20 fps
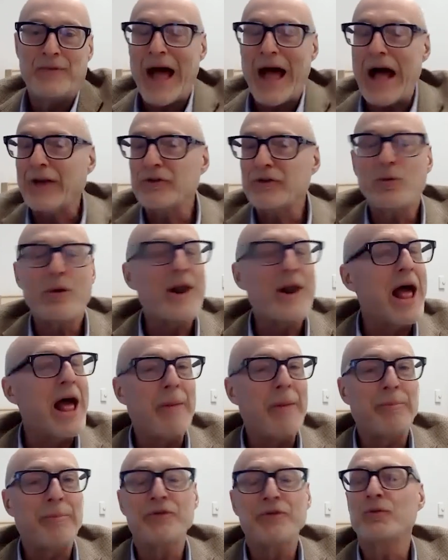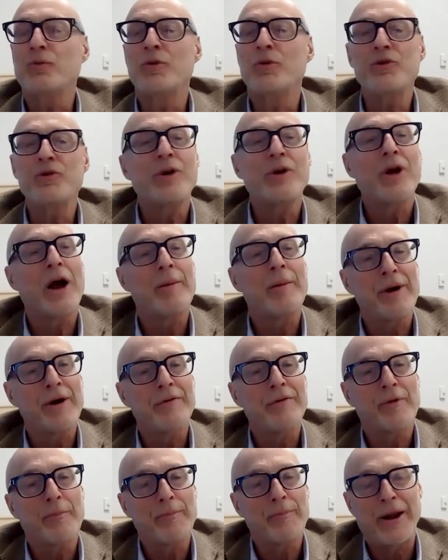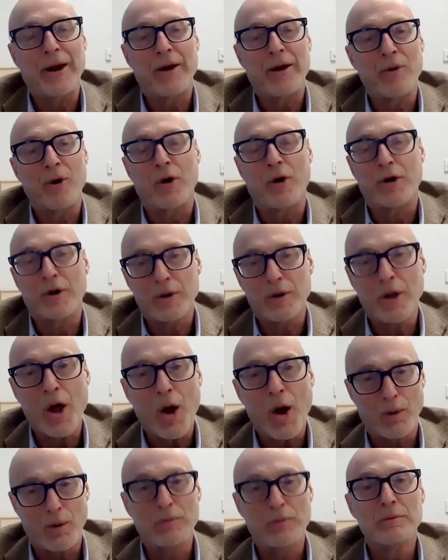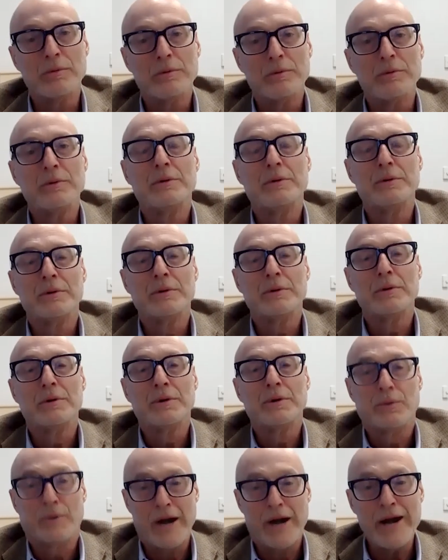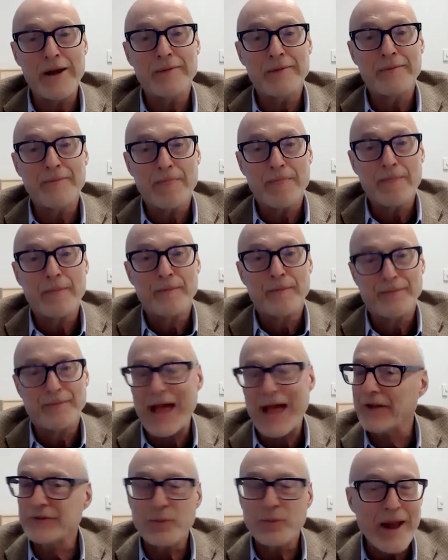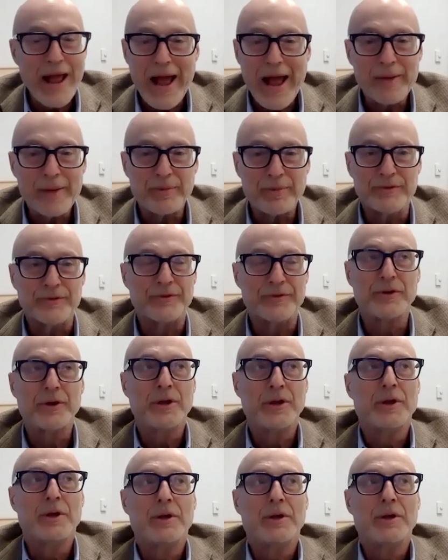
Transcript: That's what happens when you come out of a bear market low, right? That's what happens.